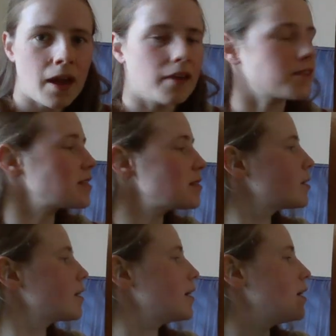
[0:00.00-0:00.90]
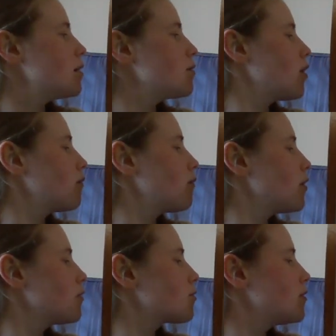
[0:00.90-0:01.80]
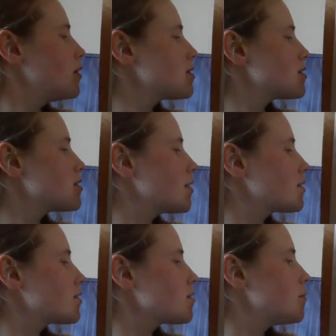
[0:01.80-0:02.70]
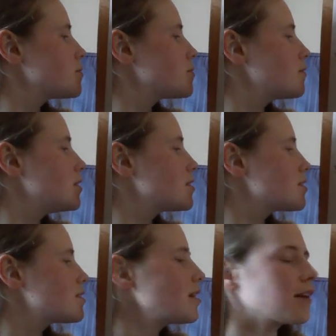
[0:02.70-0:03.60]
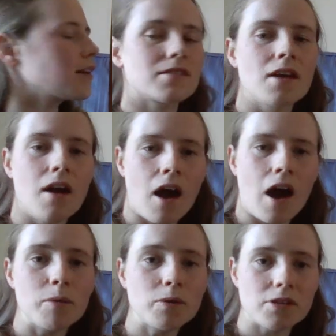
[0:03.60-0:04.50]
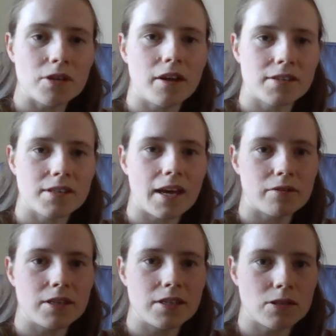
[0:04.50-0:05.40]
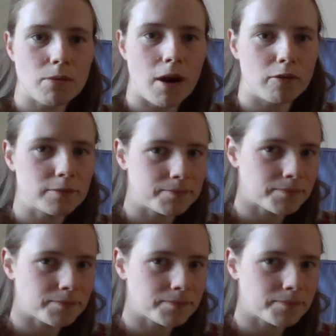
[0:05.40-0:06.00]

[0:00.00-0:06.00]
And similarly, if I write 3 to the 6 times 3 to the 6, I'm also going to get 3 to the 12.